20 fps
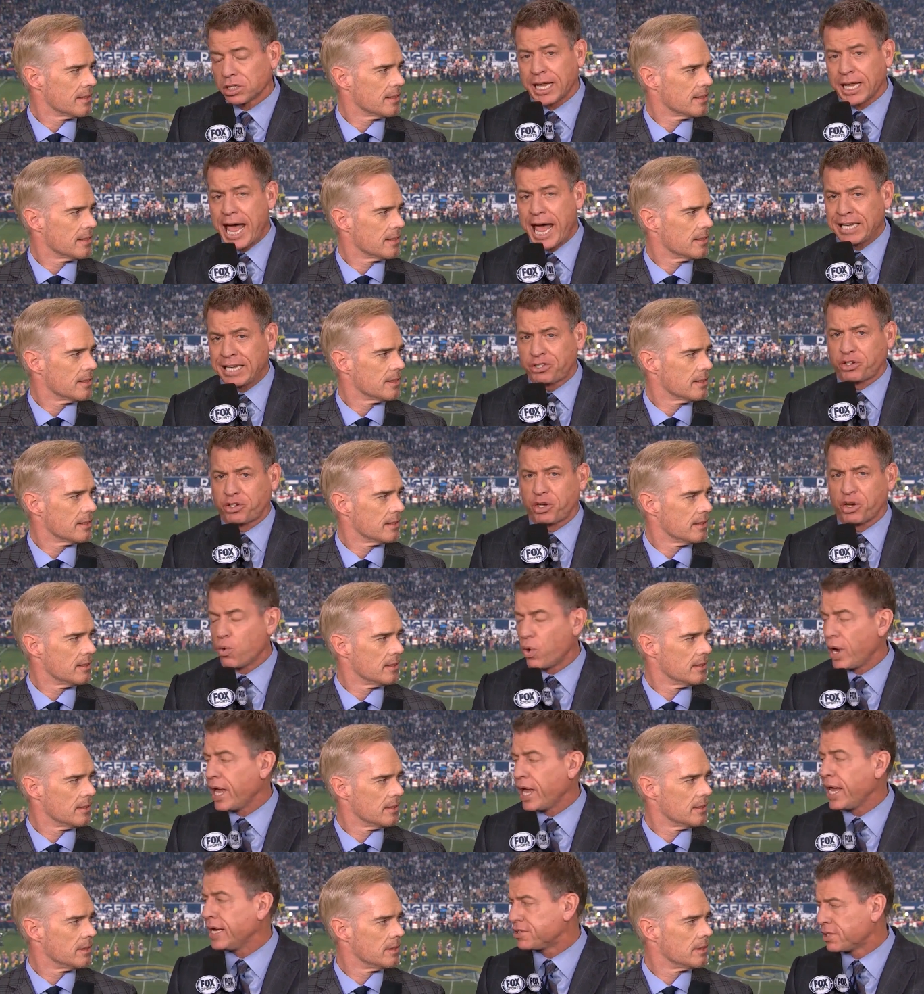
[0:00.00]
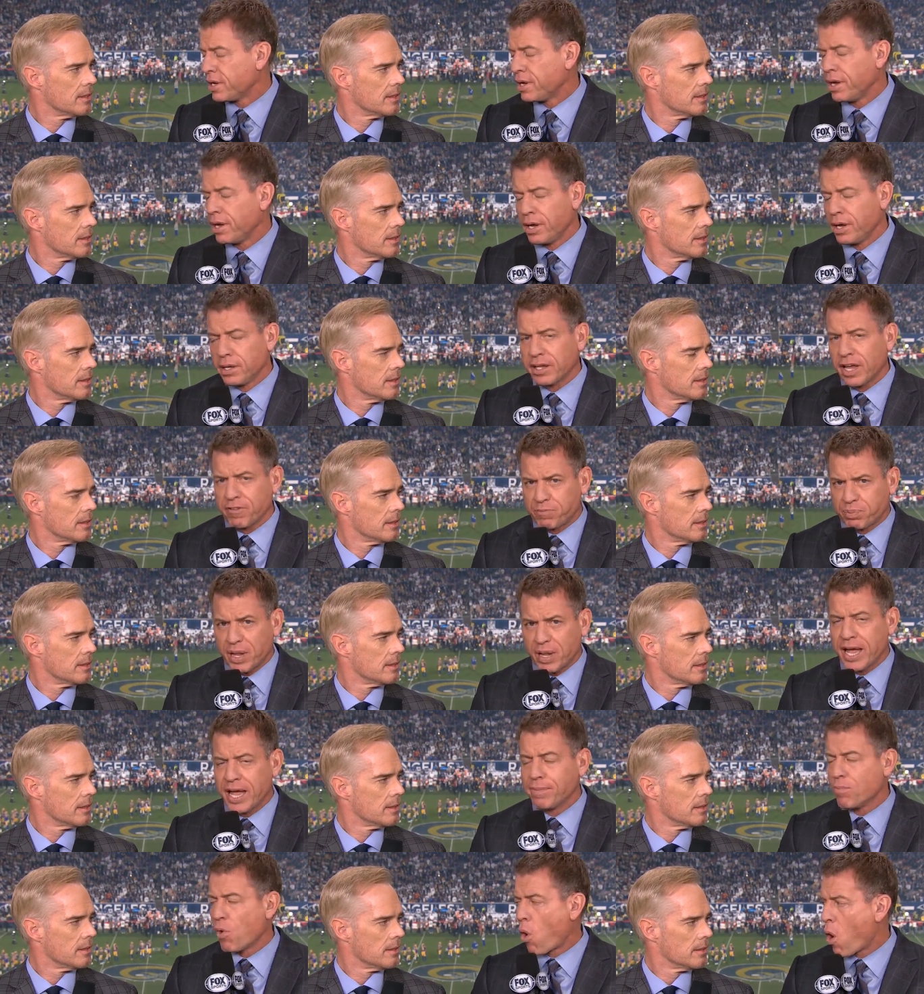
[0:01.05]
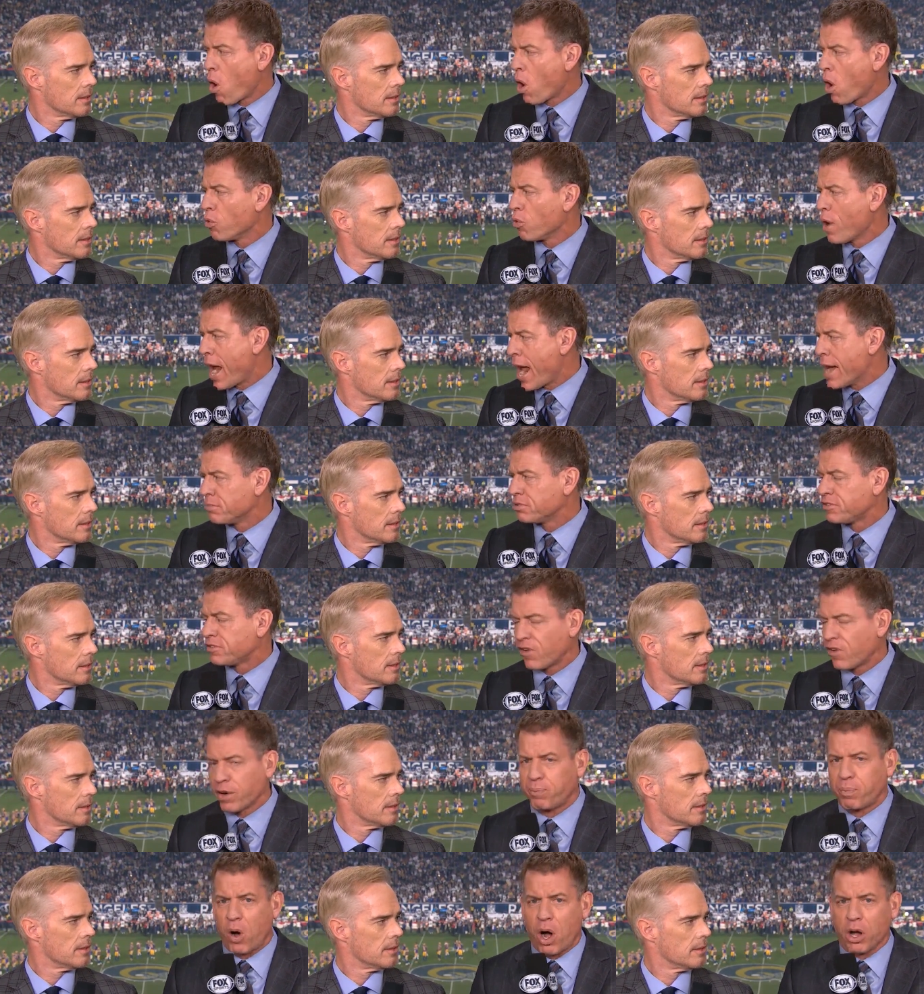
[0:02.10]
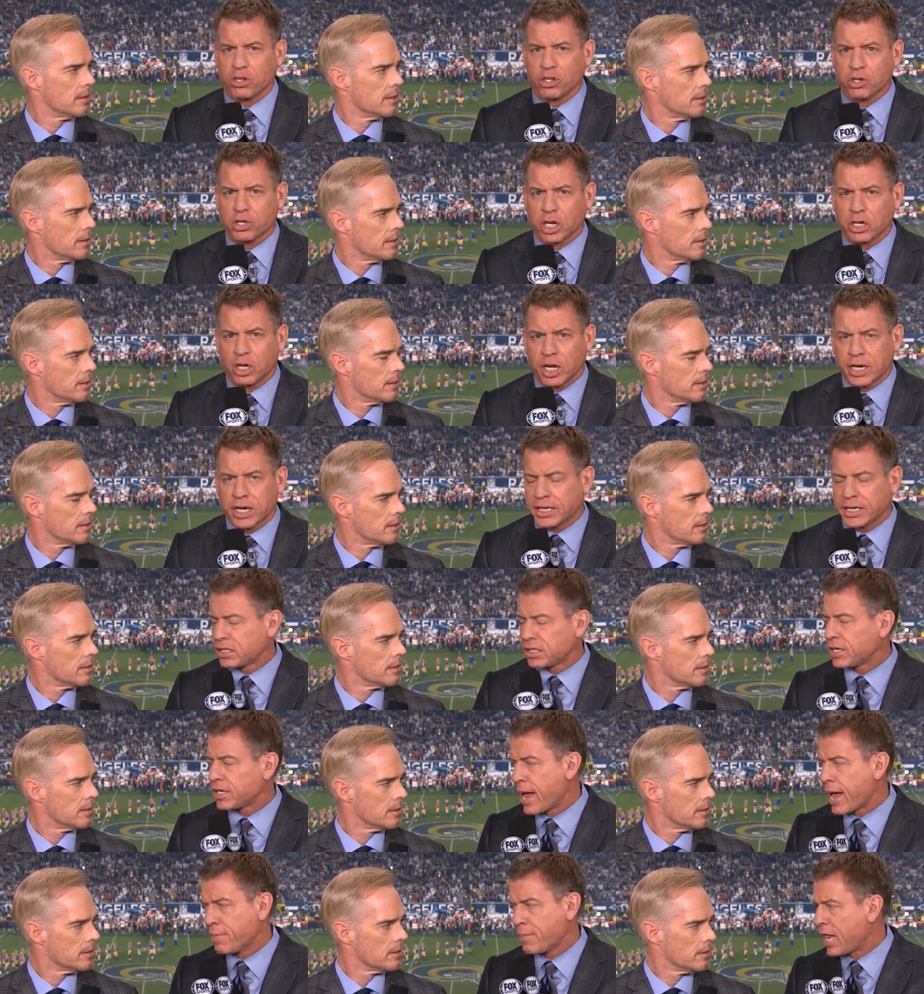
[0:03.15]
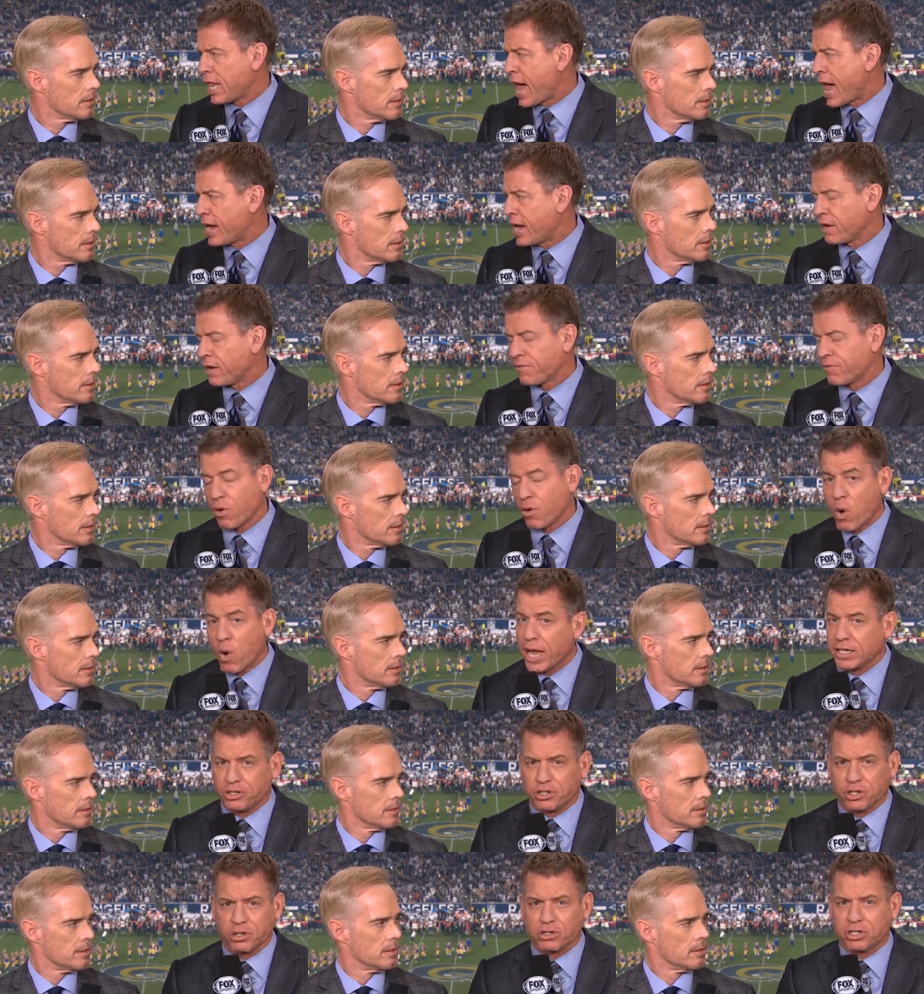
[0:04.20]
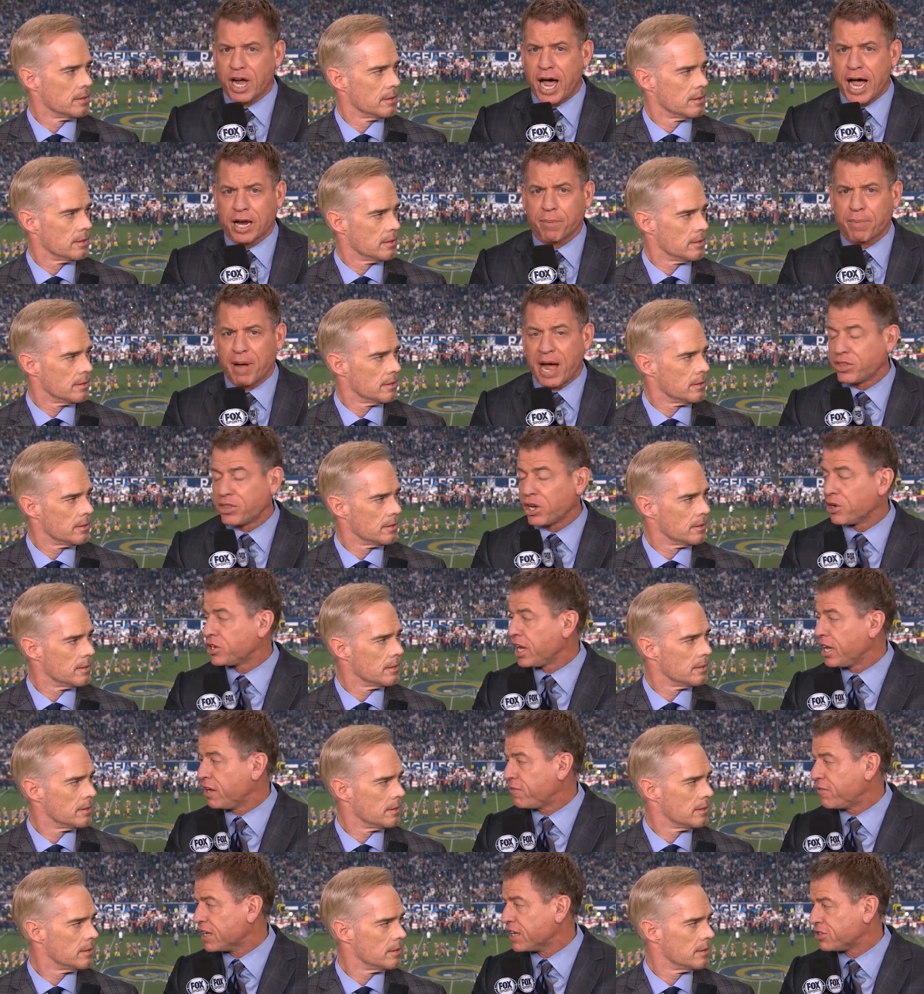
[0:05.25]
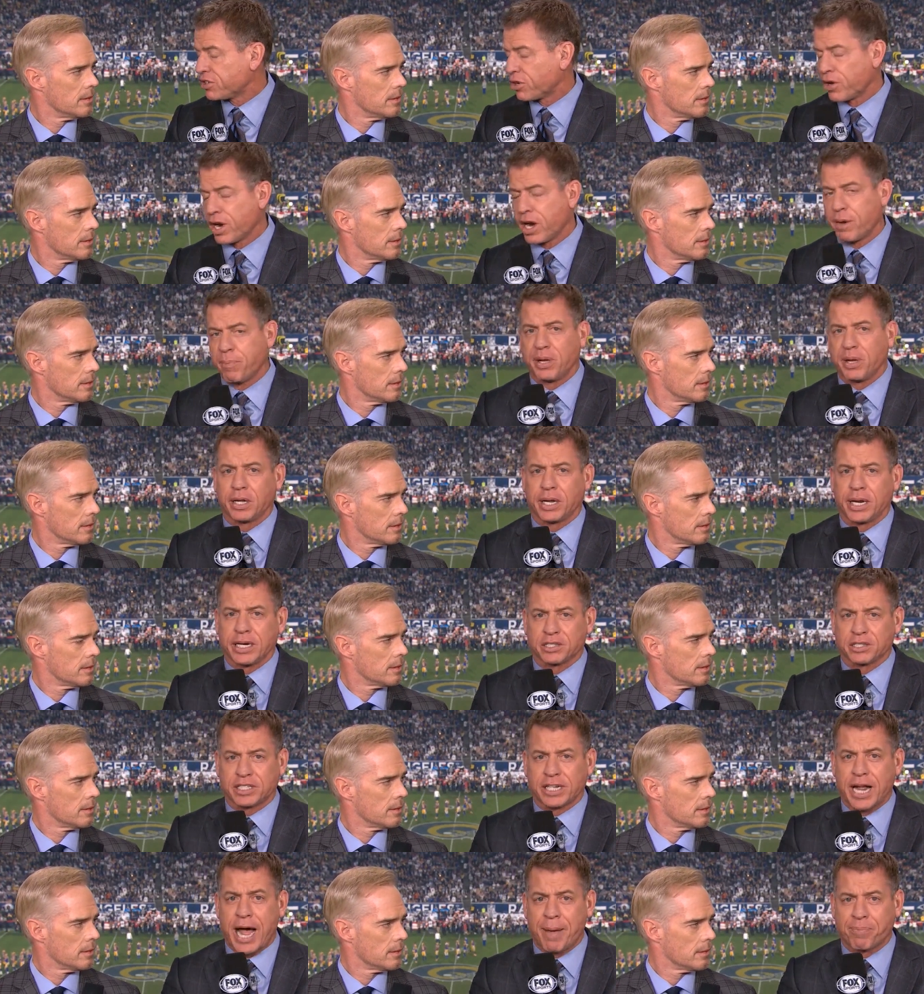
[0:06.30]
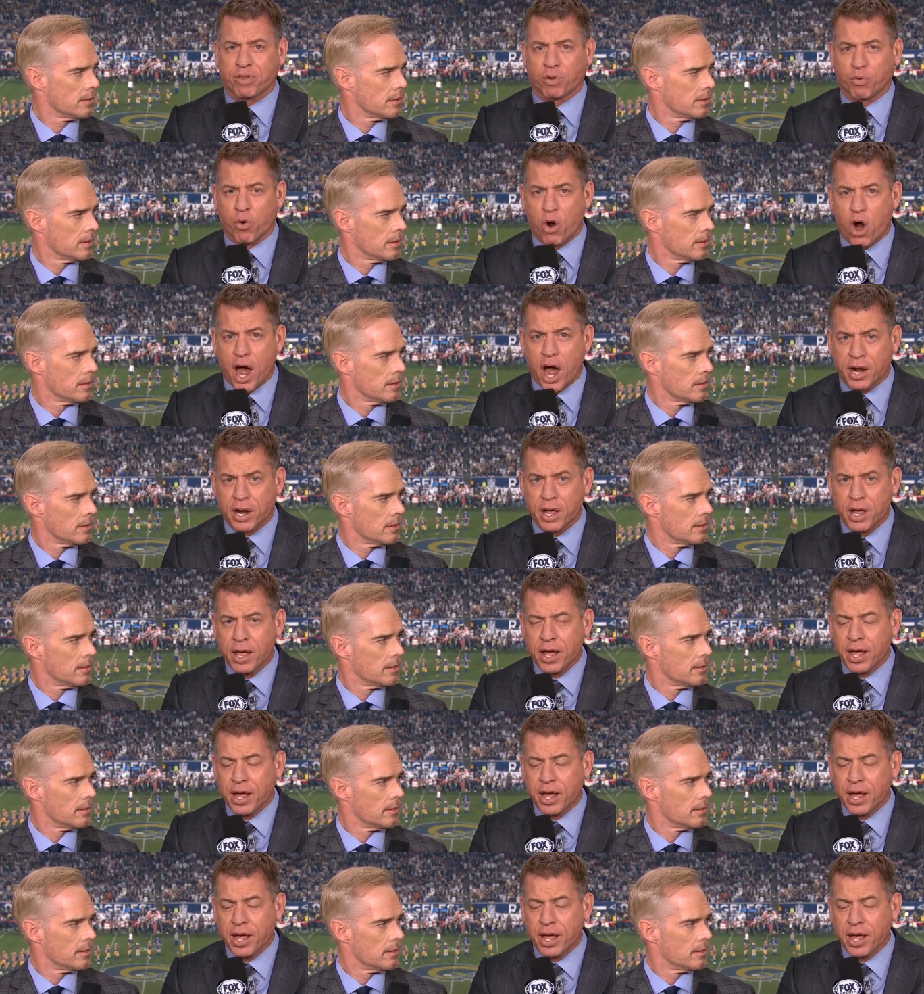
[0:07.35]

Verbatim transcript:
Speaker 1: The last two weeks, they played more Rams football. You can look at this game a lot of different ways. You can talk about their defense, their inability to stop the run.